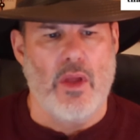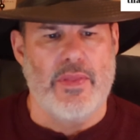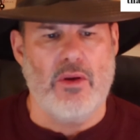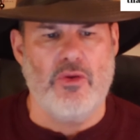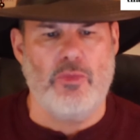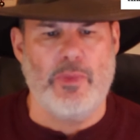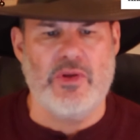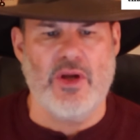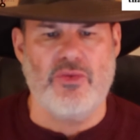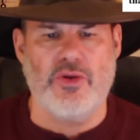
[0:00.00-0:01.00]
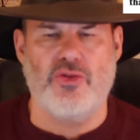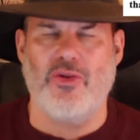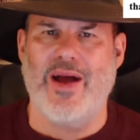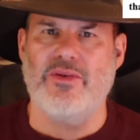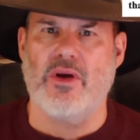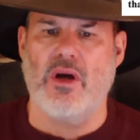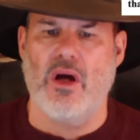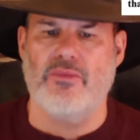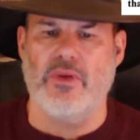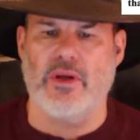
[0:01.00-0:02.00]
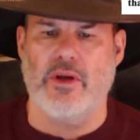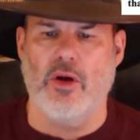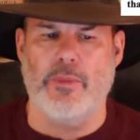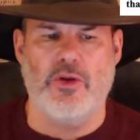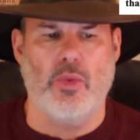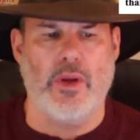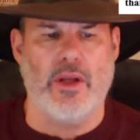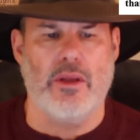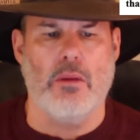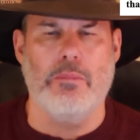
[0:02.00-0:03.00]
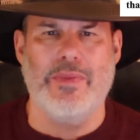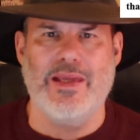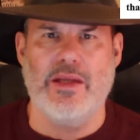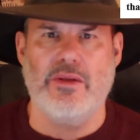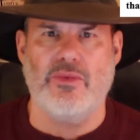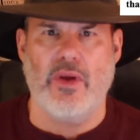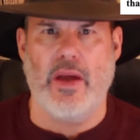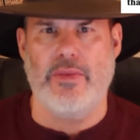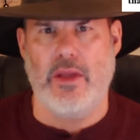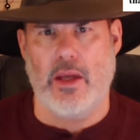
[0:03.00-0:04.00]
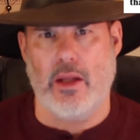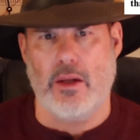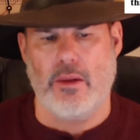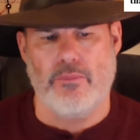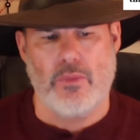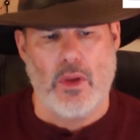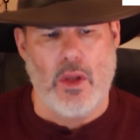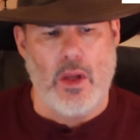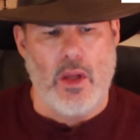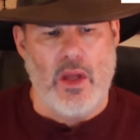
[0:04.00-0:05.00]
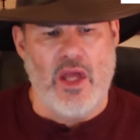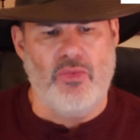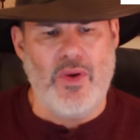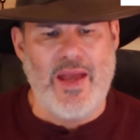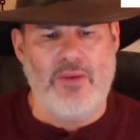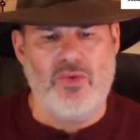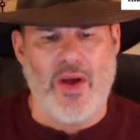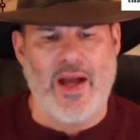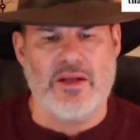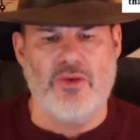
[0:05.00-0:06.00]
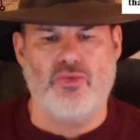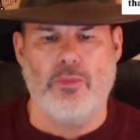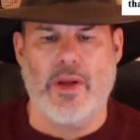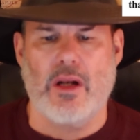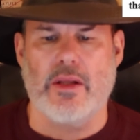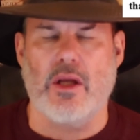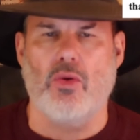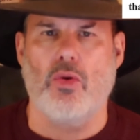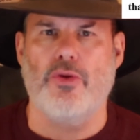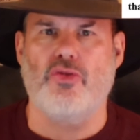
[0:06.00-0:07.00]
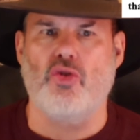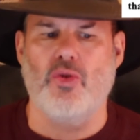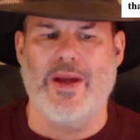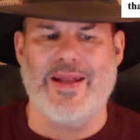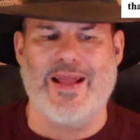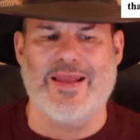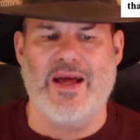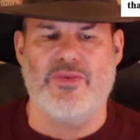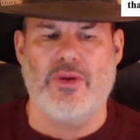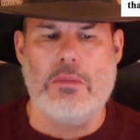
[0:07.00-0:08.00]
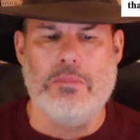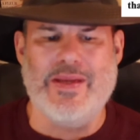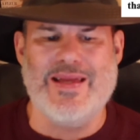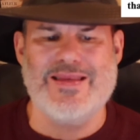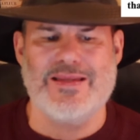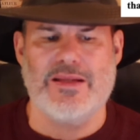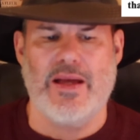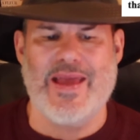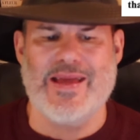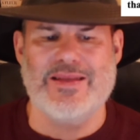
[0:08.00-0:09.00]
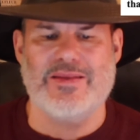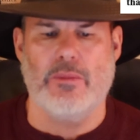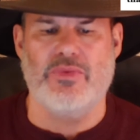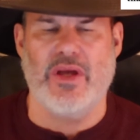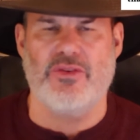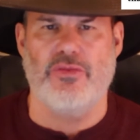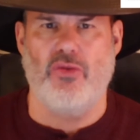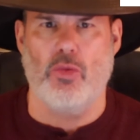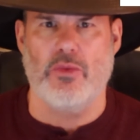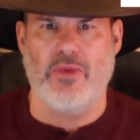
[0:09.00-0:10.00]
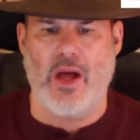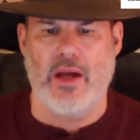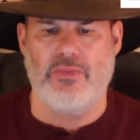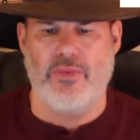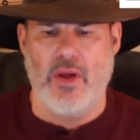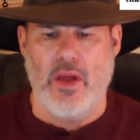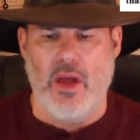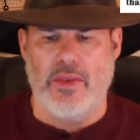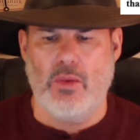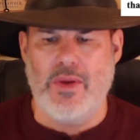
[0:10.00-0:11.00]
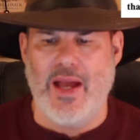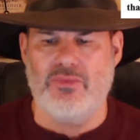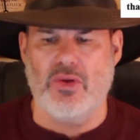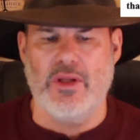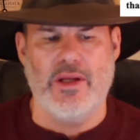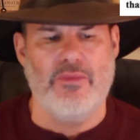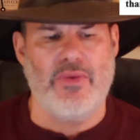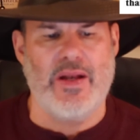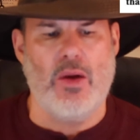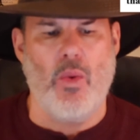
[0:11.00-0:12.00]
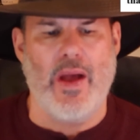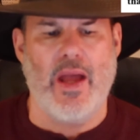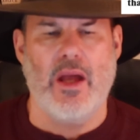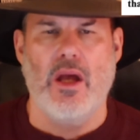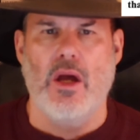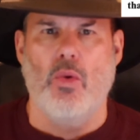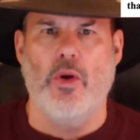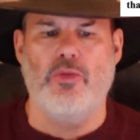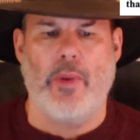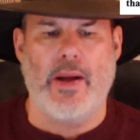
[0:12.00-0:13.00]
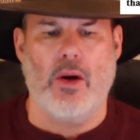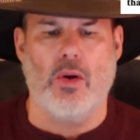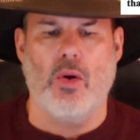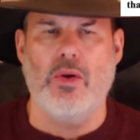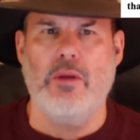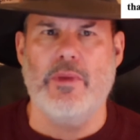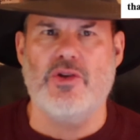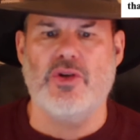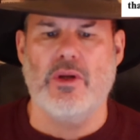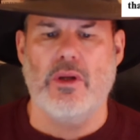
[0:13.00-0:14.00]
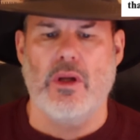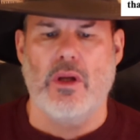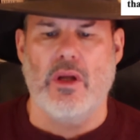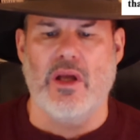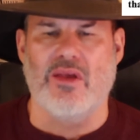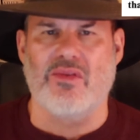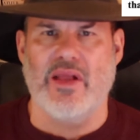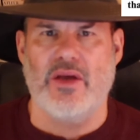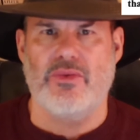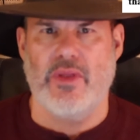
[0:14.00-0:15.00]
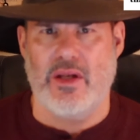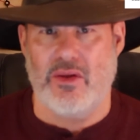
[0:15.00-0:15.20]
There is potentially tragic conflict here between the means and the end. If we have to act instrumentally in order to create a less means-ends obsessed form of life, then we have to live in a way which by our own admission is less than